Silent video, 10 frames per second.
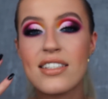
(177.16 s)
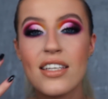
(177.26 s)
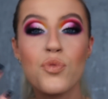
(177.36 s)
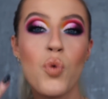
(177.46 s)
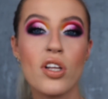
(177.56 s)

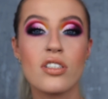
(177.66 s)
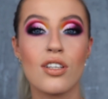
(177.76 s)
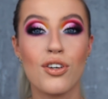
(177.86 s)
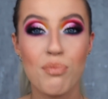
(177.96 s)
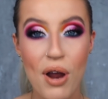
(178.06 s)
didn't want it
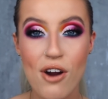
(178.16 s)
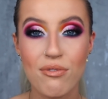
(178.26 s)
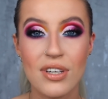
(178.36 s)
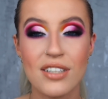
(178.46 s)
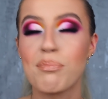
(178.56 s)
to look
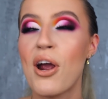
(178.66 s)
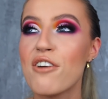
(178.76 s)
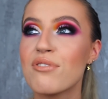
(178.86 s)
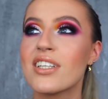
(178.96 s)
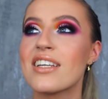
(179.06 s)
perfect,
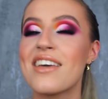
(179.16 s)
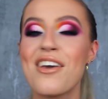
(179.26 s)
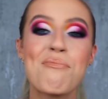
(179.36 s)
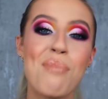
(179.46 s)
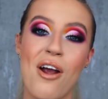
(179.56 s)
perfectly
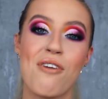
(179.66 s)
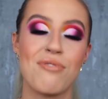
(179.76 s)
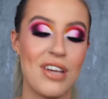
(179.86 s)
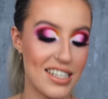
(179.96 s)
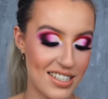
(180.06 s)

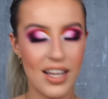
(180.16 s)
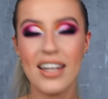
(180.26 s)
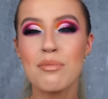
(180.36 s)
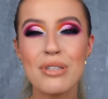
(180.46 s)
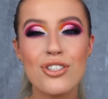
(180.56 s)
imperfect, a
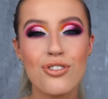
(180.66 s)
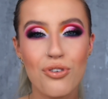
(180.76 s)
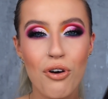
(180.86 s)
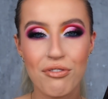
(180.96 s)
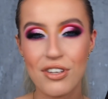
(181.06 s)
little bit
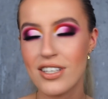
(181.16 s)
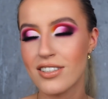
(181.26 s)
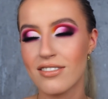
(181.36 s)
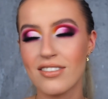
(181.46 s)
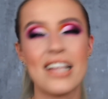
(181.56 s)
scruffy.
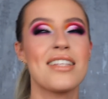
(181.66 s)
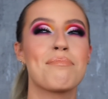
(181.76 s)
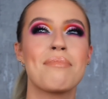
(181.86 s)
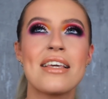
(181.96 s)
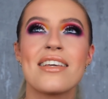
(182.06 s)
That's
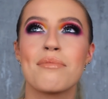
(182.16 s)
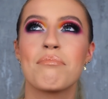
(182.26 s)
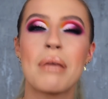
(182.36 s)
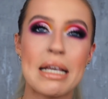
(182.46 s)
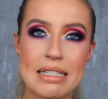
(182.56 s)
me,
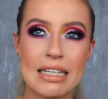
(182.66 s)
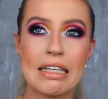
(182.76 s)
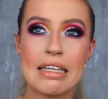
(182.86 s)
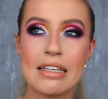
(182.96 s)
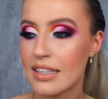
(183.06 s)

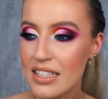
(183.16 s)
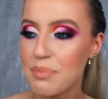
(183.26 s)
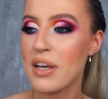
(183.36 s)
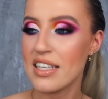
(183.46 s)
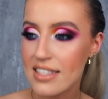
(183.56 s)
basically. That's
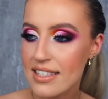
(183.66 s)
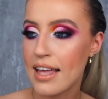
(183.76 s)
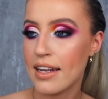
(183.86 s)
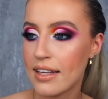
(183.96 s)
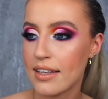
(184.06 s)
my
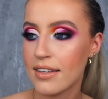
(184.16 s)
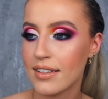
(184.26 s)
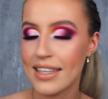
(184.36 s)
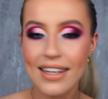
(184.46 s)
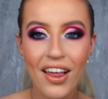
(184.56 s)
aesthetic
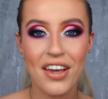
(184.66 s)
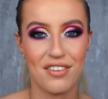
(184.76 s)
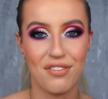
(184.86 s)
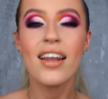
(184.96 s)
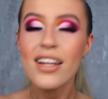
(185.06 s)
in
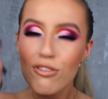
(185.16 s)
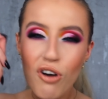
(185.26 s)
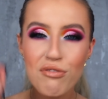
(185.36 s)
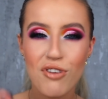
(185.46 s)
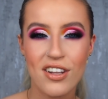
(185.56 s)
life, a little
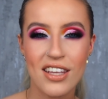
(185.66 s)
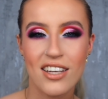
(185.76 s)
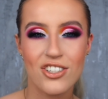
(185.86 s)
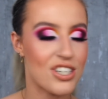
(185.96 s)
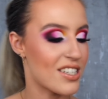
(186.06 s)
rough around the
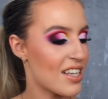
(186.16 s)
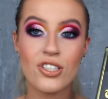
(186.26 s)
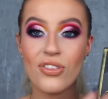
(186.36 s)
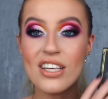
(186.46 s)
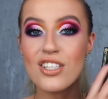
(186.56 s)
edges.
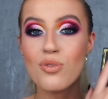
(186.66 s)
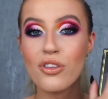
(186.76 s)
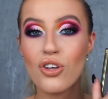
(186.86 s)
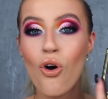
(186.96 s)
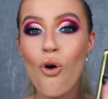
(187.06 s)
So this is
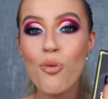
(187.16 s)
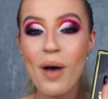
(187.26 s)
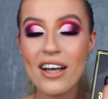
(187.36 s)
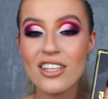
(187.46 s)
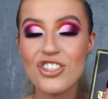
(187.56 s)
what the whole
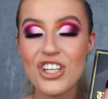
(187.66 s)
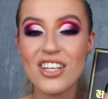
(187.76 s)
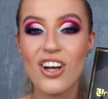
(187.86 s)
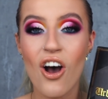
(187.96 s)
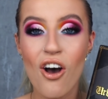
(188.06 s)

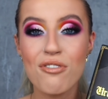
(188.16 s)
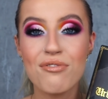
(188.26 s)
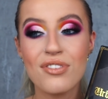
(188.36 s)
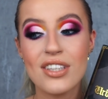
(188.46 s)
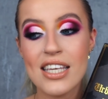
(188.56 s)
packaging
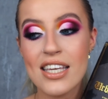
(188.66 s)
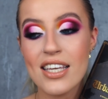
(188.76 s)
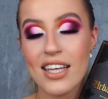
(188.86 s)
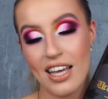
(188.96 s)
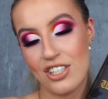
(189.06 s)
of
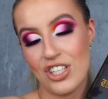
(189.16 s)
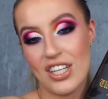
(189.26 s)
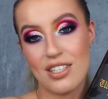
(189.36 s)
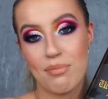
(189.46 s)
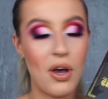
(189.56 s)
the collection
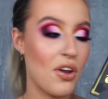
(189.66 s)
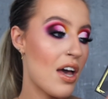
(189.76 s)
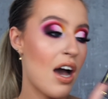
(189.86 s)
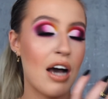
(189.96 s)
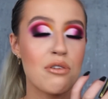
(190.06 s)
is about.
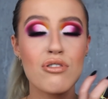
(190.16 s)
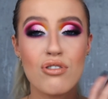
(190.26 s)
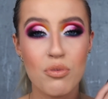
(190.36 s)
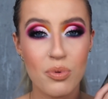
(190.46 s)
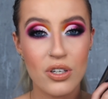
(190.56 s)
I was
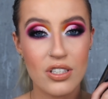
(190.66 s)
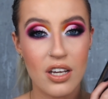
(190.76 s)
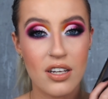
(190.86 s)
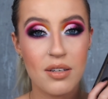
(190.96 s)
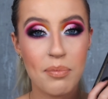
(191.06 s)
super
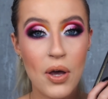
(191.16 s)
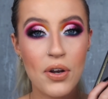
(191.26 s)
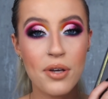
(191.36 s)
excited about